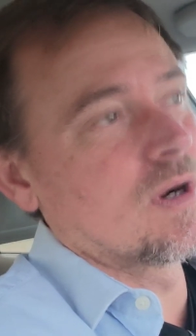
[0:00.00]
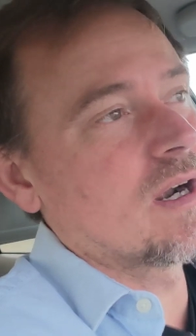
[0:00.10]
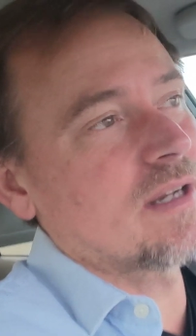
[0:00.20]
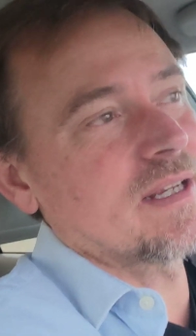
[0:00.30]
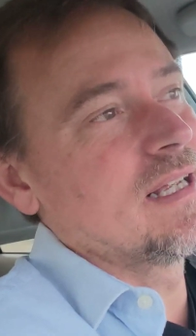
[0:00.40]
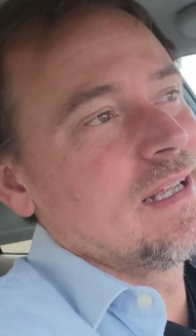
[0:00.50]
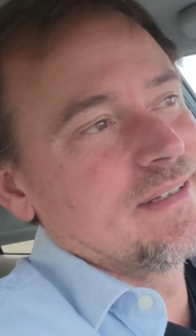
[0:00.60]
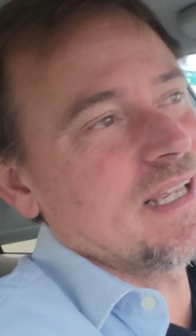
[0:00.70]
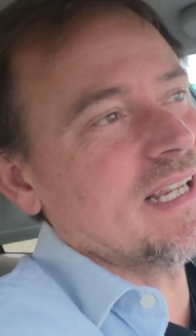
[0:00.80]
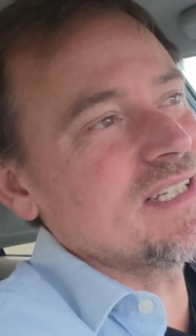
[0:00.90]
work,
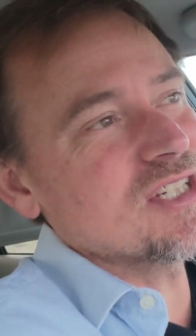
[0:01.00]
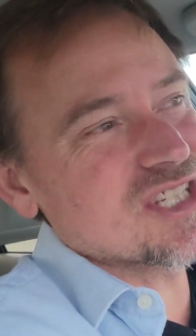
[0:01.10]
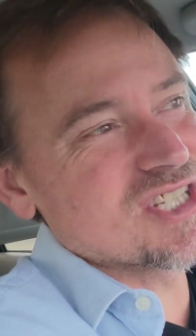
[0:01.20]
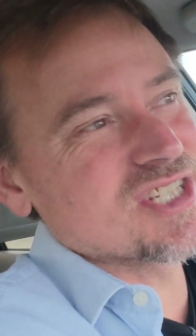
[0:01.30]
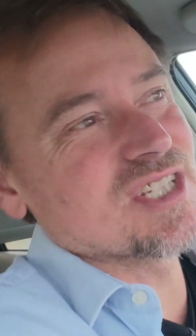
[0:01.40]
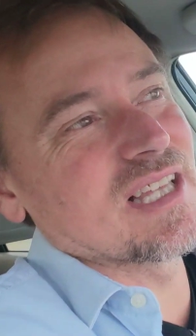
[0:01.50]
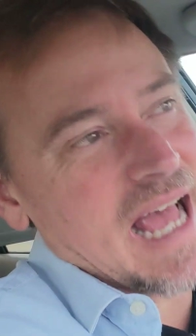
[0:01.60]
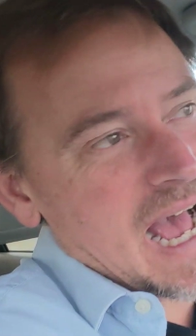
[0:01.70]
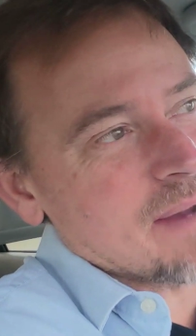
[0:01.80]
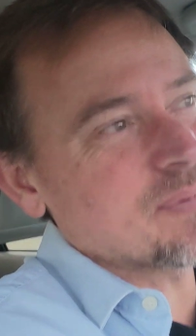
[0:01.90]
they can just
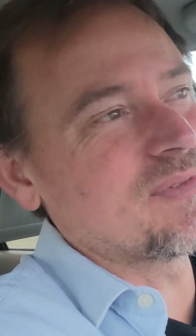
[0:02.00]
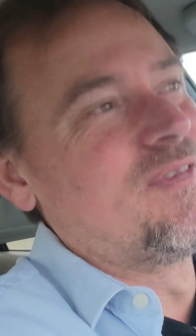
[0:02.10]
slap